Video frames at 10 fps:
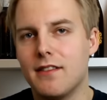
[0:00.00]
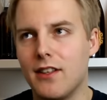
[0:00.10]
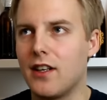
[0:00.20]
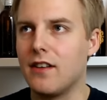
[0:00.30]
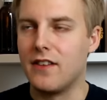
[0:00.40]
A
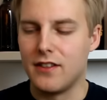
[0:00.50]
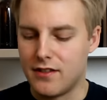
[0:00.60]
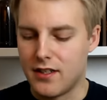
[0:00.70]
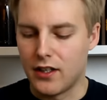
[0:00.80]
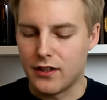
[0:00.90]
lot of the
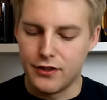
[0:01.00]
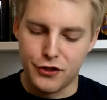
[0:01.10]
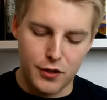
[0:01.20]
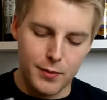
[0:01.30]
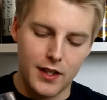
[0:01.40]
darker
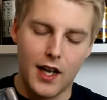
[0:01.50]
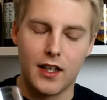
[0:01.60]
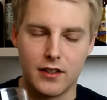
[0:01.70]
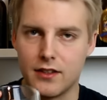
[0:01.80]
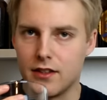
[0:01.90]
German
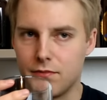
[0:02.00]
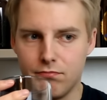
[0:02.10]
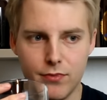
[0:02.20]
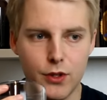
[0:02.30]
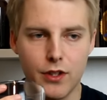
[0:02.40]
lagers is
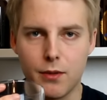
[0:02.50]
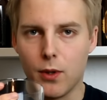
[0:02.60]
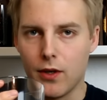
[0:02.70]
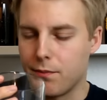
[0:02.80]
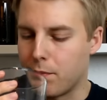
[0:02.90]
Munich
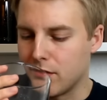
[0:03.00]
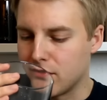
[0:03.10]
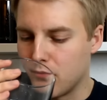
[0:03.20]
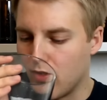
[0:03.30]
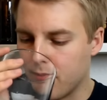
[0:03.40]
malt and
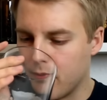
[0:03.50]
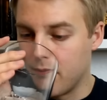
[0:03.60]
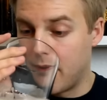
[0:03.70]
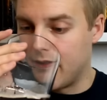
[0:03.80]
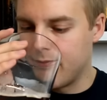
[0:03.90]
Pilsner malt,
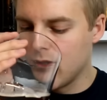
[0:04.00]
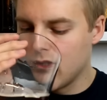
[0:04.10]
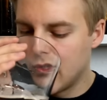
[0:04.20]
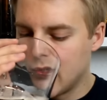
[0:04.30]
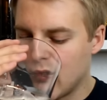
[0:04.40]
but man,
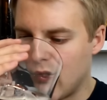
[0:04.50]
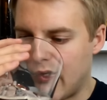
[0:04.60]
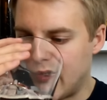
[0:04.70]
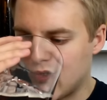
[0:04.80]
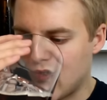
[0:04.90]

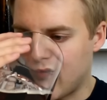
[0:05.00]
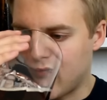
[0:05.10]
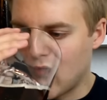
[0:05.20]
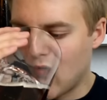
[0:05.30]
nice stuff.